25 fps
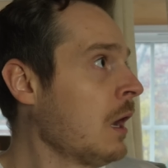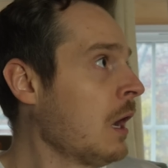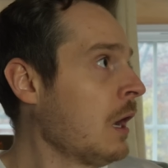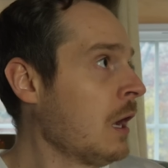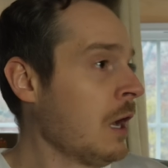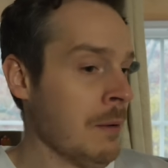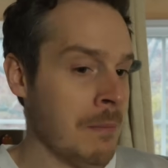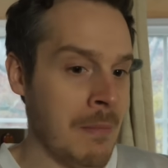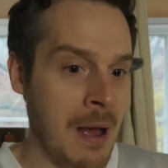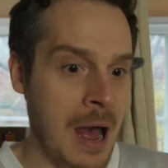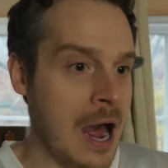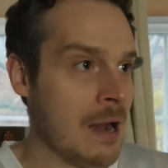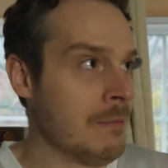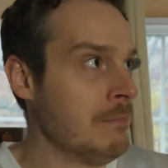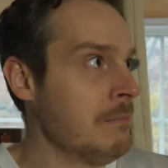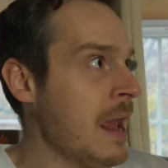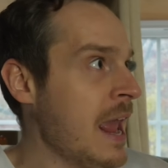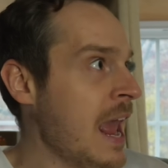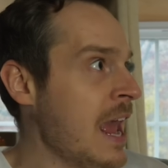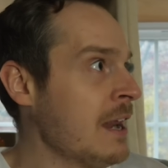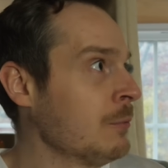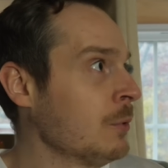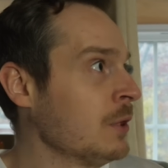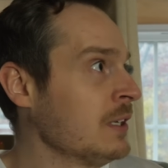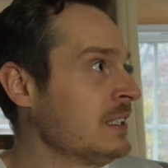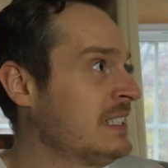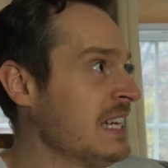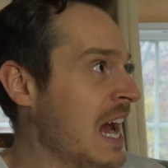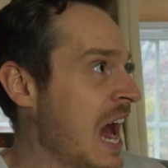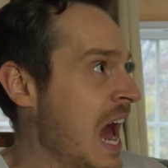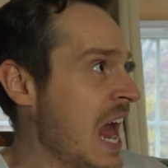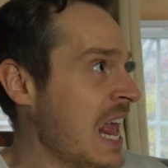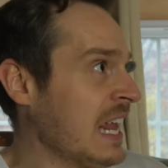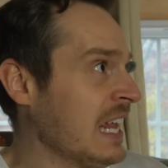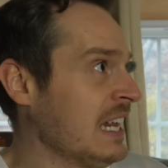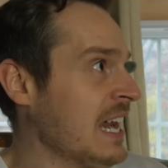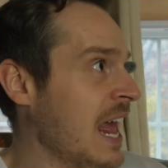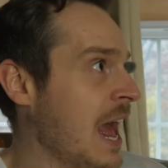Come on, man, we're
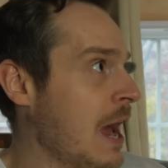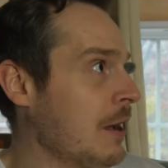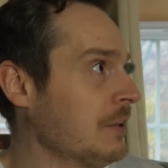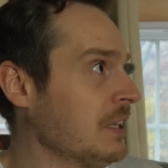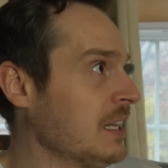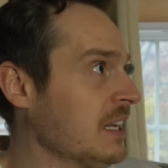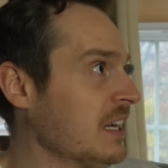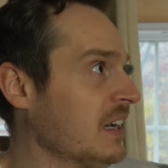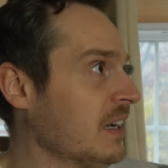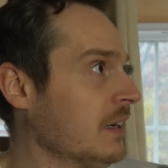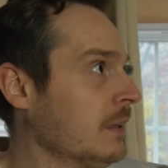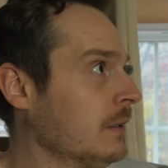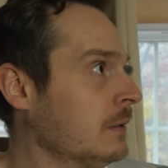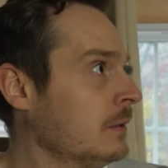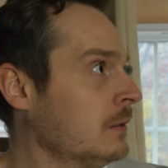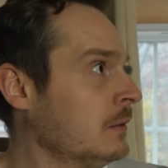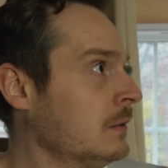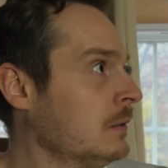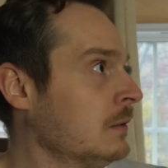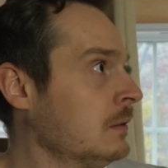dying out here.